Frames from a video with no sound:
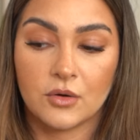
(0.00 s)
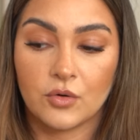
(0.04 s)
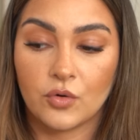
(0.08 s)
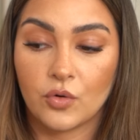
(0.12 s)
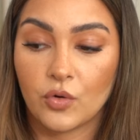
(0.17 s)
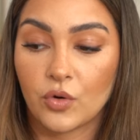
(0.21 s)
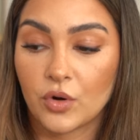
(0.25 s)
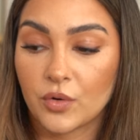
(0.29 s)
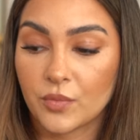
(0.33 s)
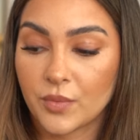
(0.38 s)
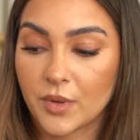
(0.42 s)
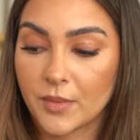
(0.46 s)

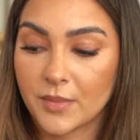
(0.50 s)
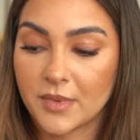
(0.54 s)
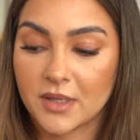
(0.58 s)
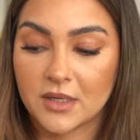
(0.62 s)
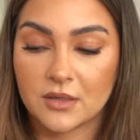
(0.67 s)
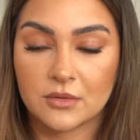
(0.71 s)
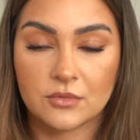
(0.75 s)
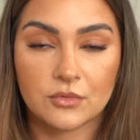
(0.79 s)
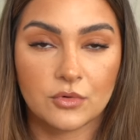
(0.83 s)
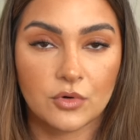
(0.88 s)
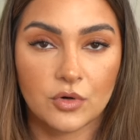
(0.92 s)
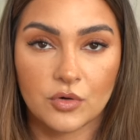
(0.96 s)
or
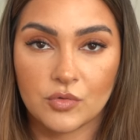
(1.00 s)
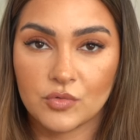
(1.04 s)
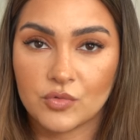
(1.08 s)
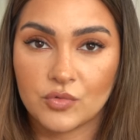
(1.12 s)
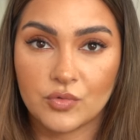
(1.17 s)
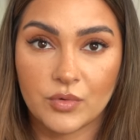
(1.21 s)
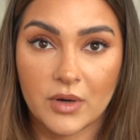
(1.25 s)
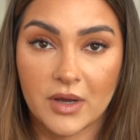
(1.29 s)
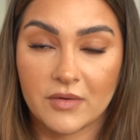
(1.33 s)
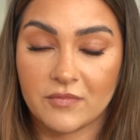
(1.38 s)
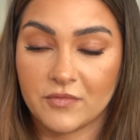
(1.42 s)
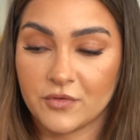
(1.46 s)
woman or
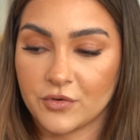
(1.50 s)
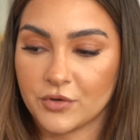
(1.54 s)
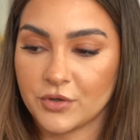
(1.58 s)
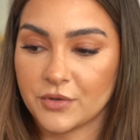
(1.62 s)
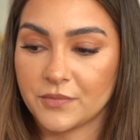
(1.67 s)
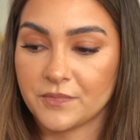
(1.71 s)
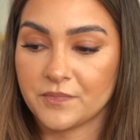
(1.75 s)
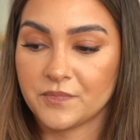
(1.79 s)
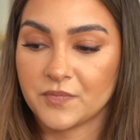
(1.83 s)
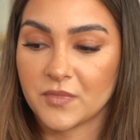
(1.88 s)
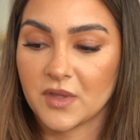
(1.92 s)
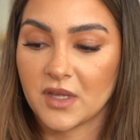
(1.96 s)

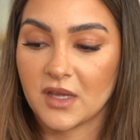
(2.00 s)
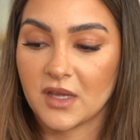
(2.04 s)
whoever.